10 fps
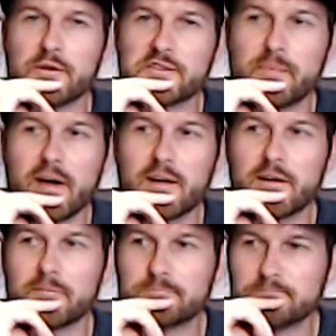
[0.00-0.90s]
spec.
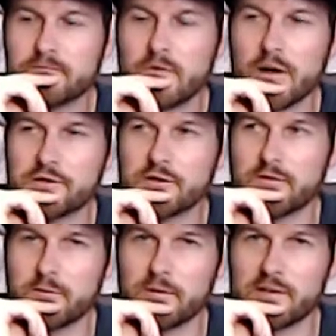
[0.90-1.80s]
Not sure if
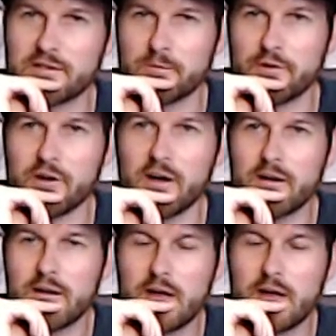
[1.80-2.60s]
they're releasing them or not.